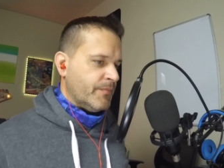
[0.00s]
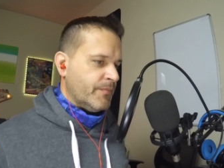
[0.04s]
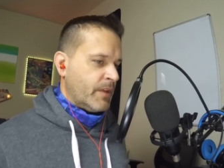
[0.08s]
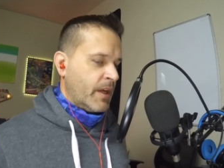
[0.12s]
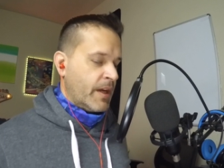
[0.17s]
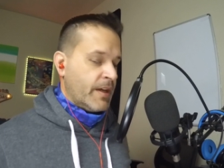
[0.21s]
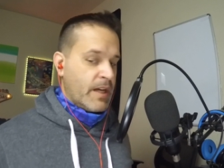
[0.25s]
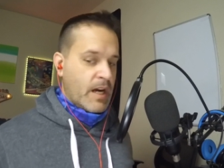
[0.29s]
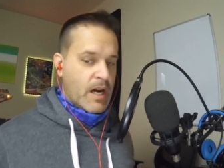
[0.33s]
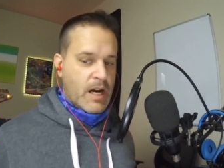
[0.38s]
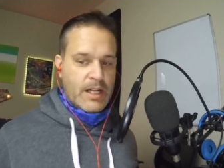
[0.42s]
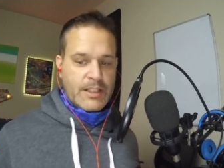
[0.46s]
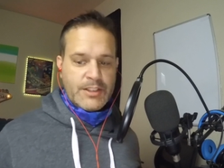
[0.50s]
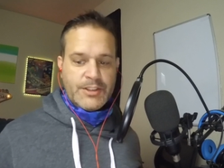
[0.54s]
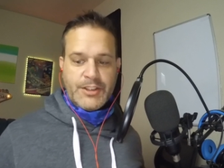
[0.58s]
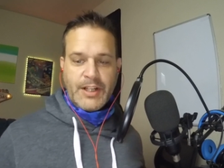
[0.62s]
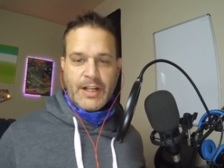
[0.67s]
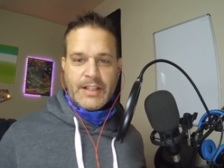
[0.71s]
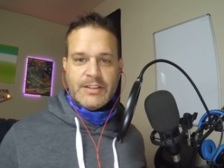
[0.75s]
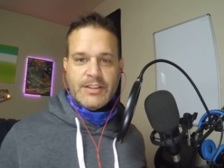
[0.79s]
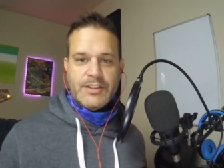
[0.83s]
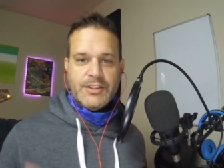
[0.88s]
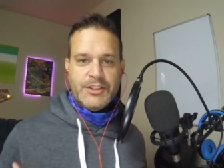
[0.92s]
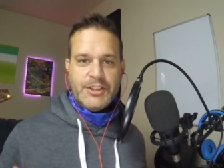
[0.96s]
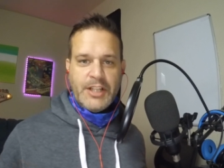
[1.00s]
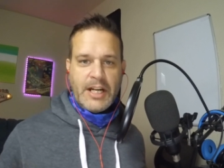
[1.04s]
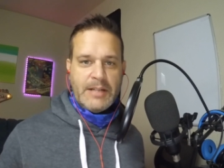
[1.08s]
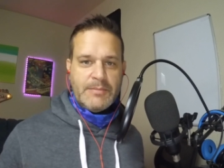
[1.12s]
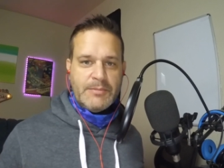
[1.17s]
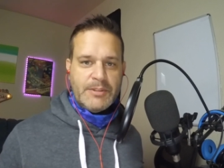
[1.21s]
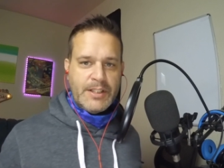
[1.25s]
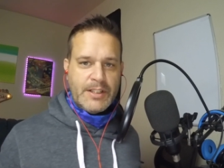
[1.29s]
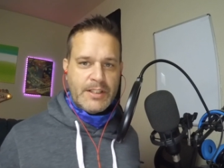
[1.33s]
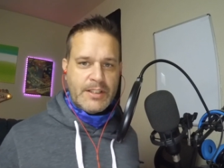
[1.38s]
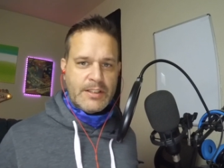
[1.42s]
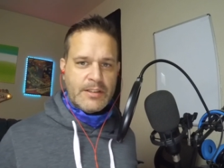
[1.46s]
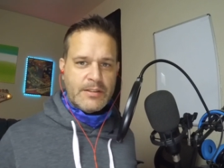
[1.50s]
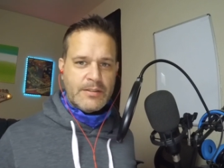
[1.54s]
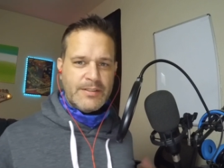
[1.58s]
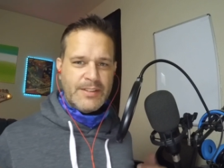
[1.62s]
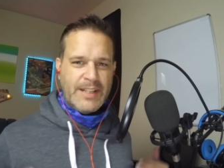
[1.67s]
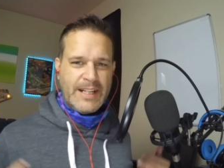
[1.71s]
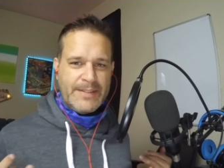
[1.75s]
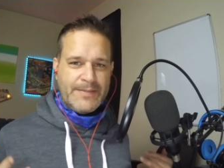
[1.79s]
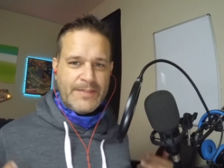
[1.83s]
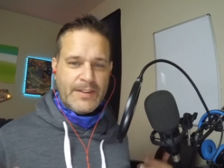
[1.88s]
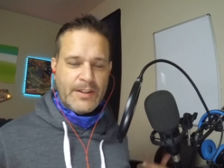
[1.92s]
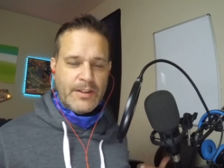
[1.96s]
Hey guys, Jason James here,
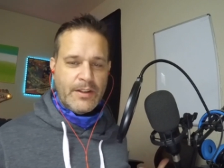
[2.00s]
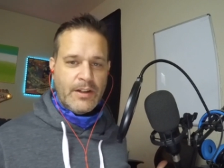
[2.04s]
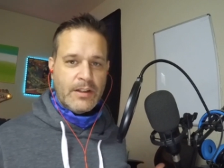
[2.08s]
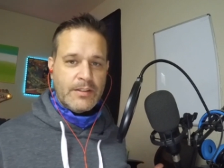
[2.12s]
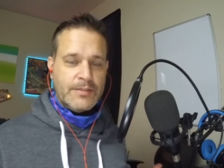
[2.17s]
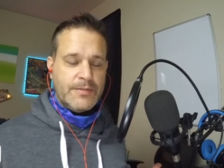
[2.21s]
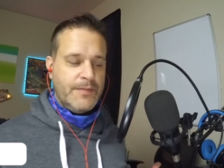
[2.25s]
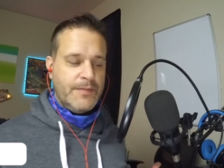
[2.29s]
Life in Las